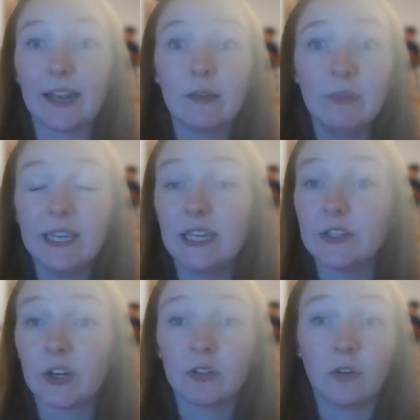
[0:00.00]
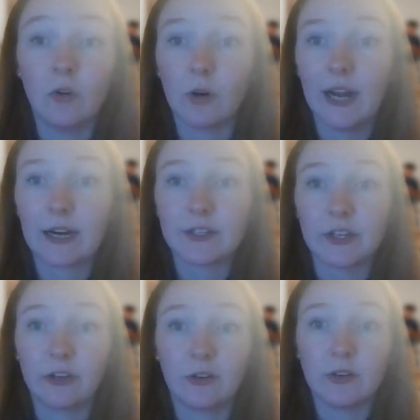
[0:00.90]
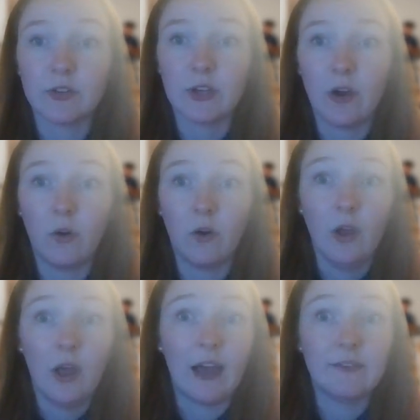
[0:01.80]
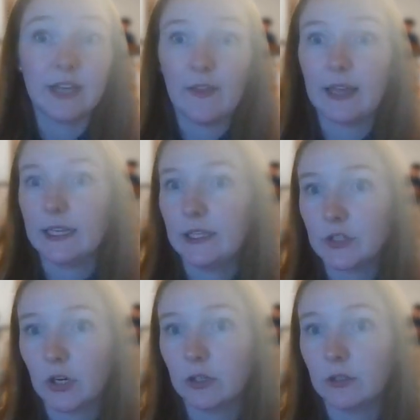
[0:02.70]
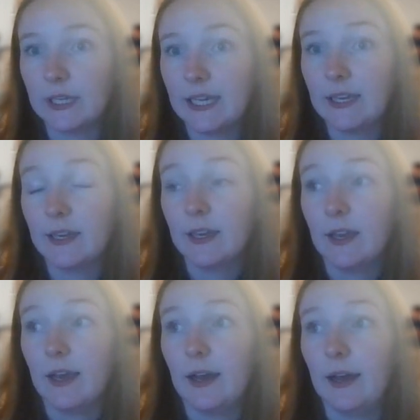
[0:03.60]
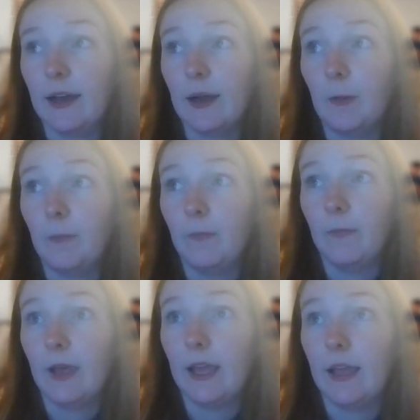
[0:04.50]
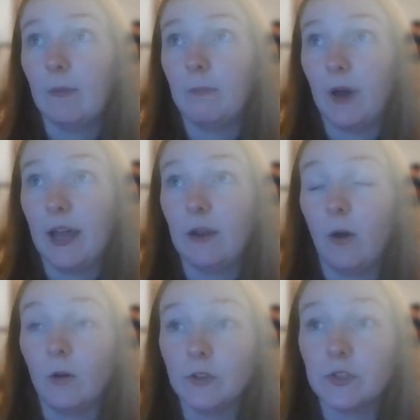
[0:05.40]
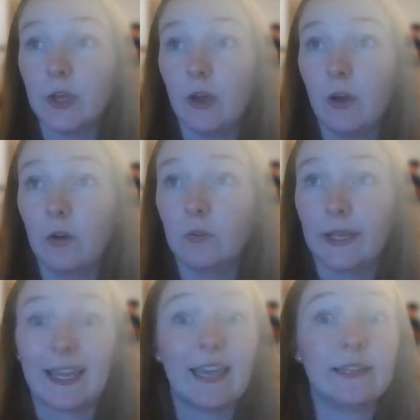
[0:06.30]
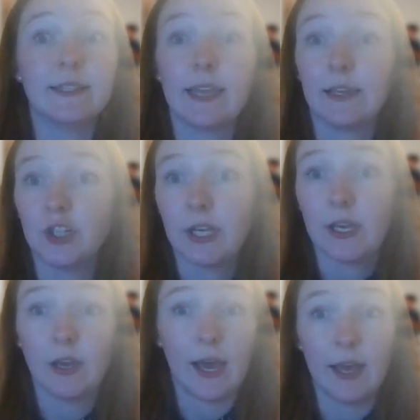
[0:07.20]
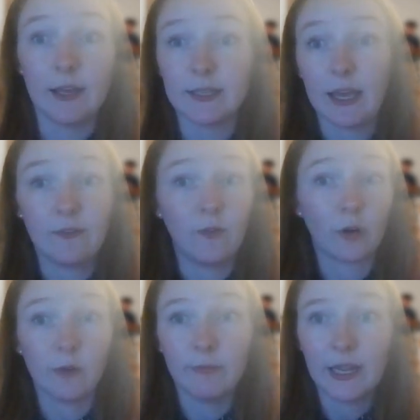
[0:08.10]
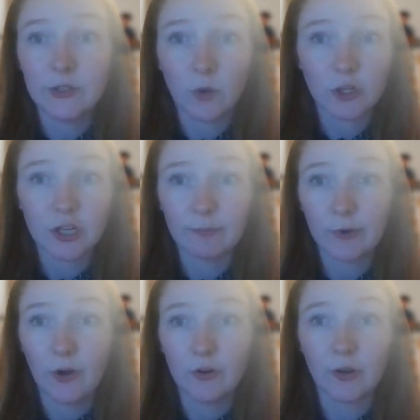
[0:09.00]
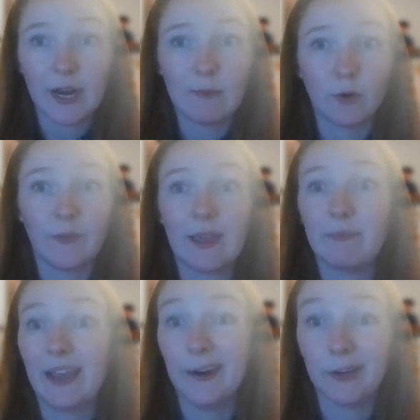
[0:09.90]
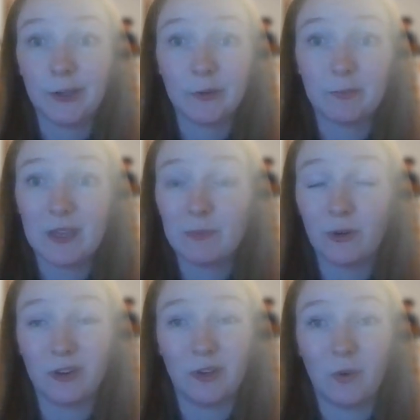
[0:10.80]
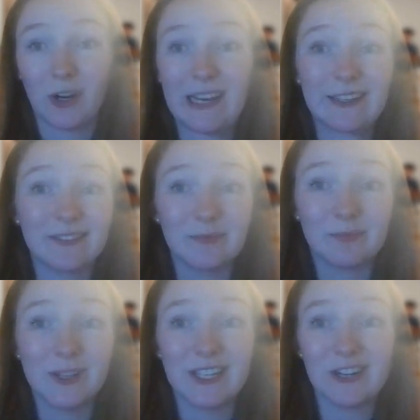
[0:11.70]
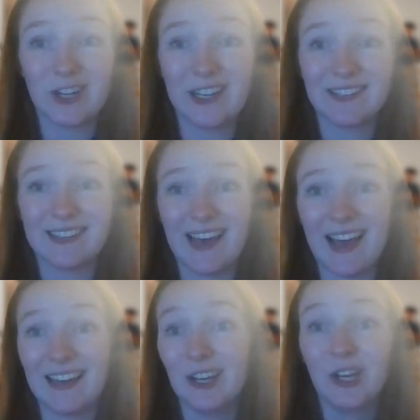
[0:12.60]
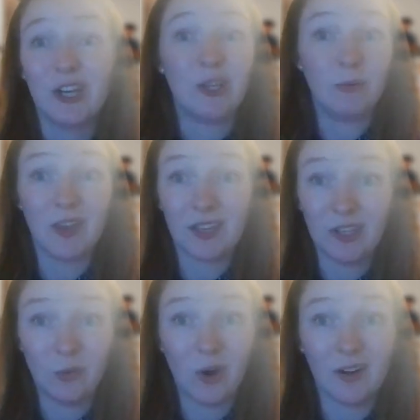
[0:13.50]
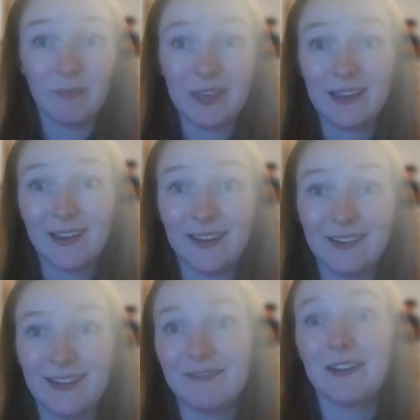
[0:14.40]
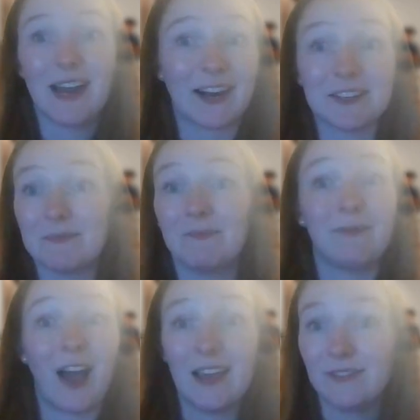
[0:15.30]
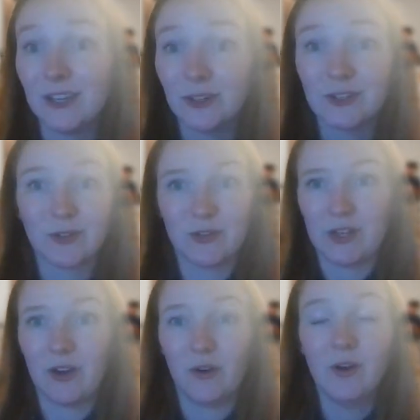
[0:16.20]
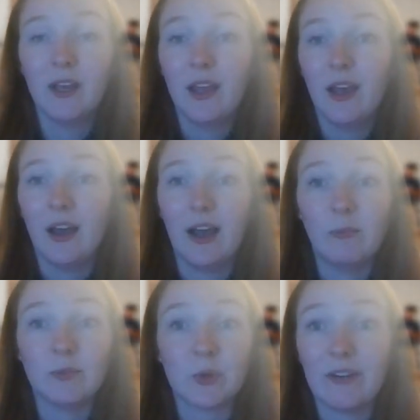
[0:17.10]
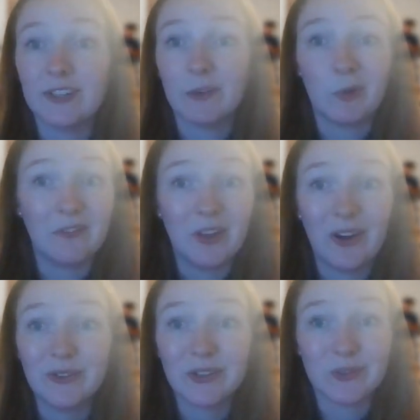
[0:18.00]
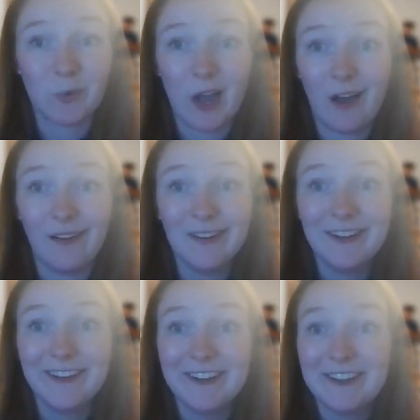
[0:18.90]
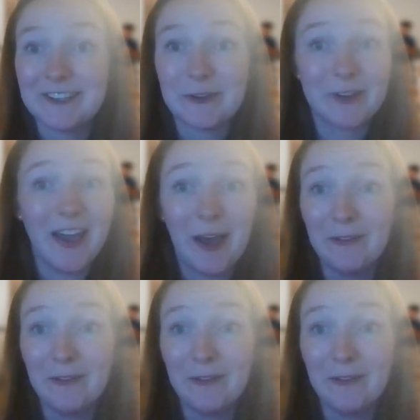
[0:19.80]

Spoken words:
that can be internal or external. So I've done that internally, um, but also like ACHE has a formal mentorship program where they pair you with people who are in positions that you think you want to be in the next 5 years or so. So I've done one of those as well. So yeah,